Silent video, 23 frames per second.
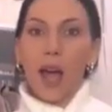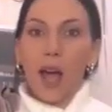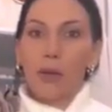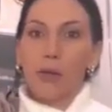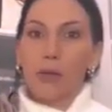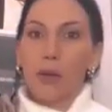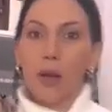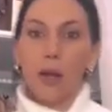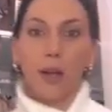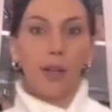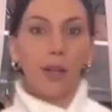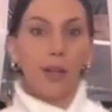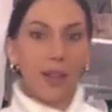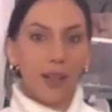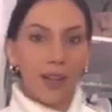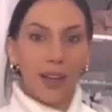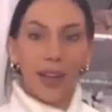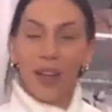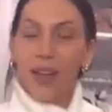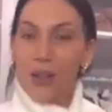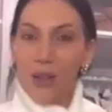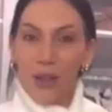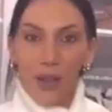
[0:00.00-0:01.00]
I have on
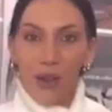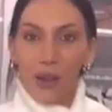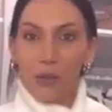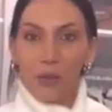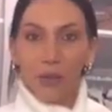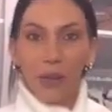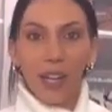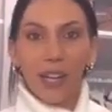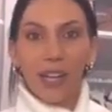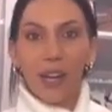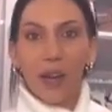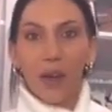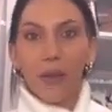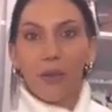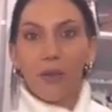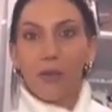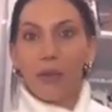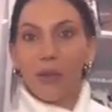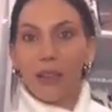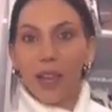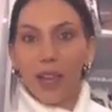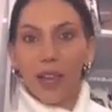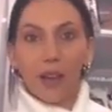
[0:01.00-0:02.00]
right
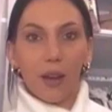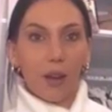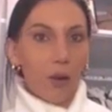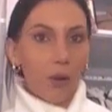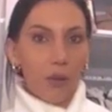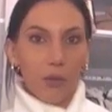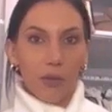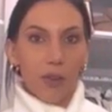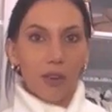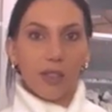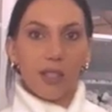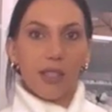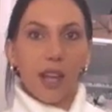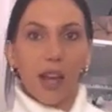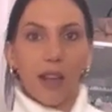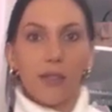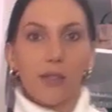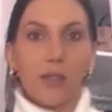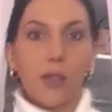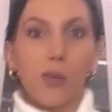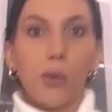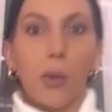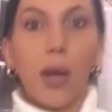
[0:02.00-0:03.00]
now, like
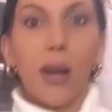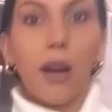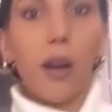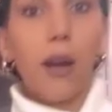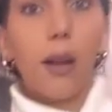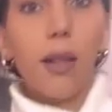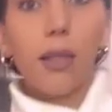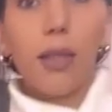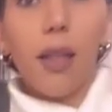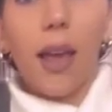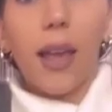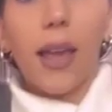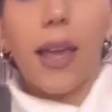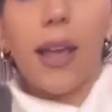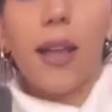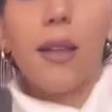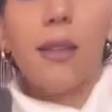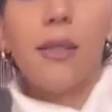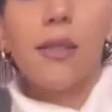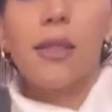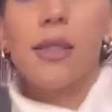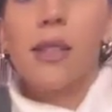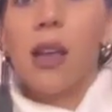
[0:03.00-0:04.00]
oversized sweater and
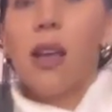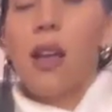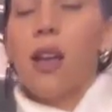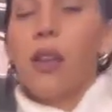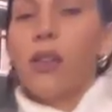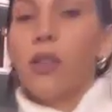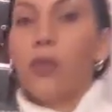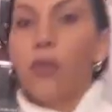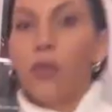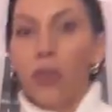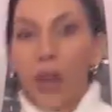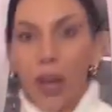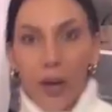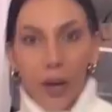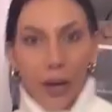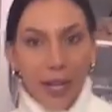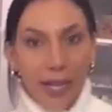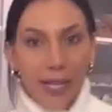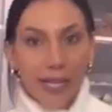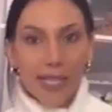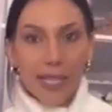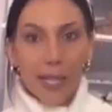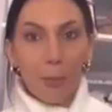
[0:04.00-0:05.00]
leggings,
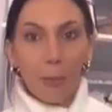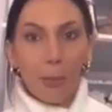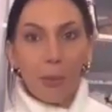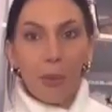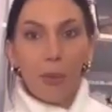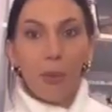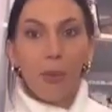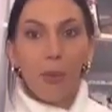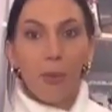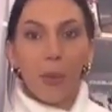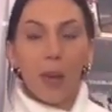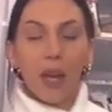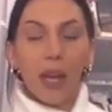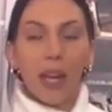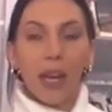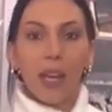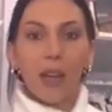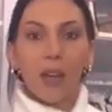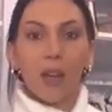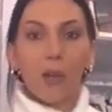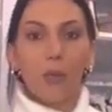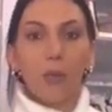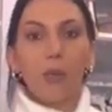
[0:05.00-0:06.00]
very simple, but
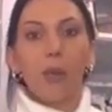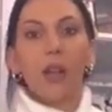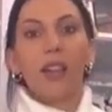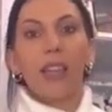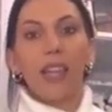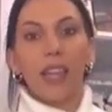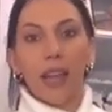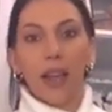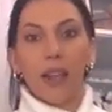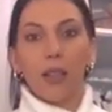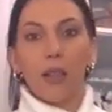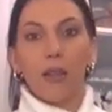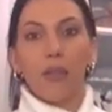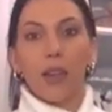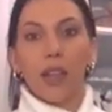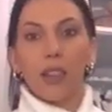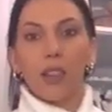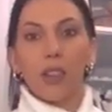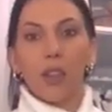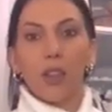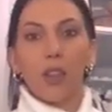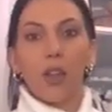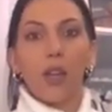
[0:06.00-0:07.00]
it can really
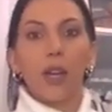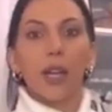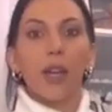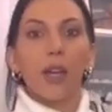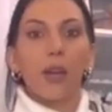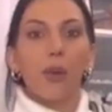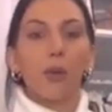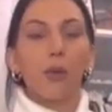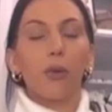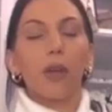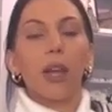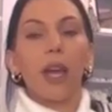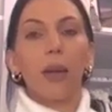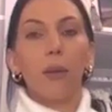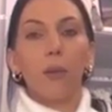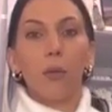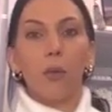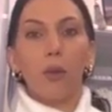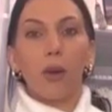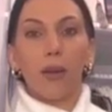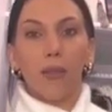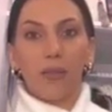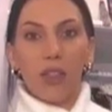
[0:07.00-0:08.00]
elevate the look and
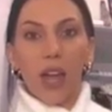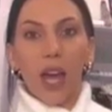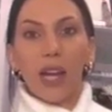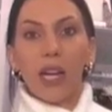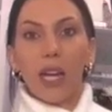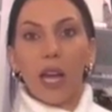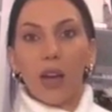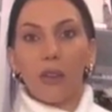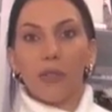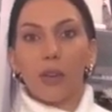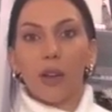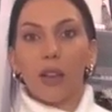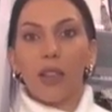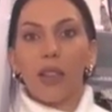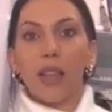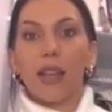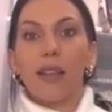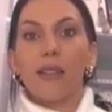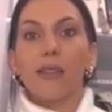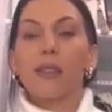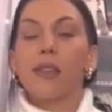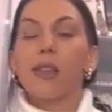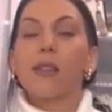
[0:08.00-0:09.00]
create more of that
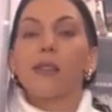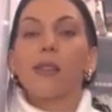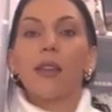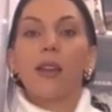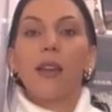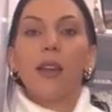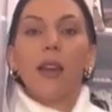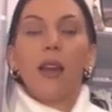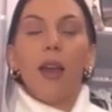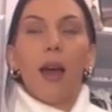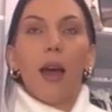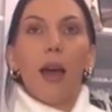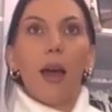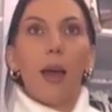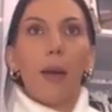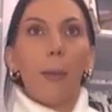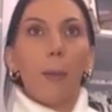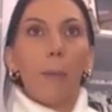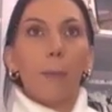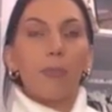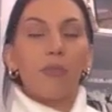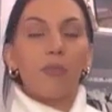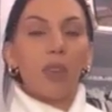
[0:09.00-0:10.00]
effortless
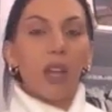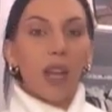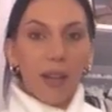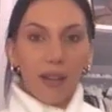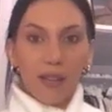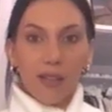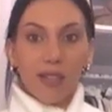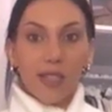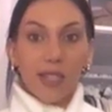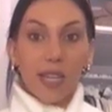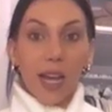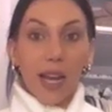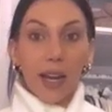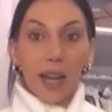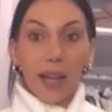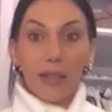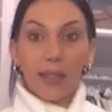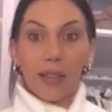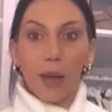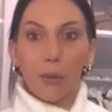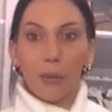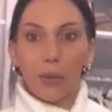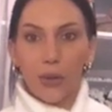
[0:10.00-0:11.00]

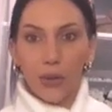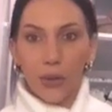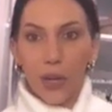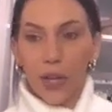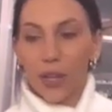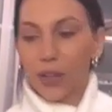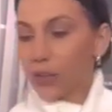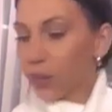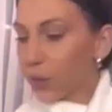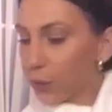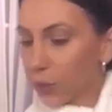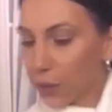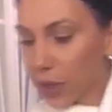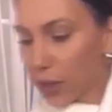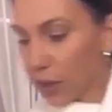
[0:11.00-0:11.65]
aesthetic that we're trying to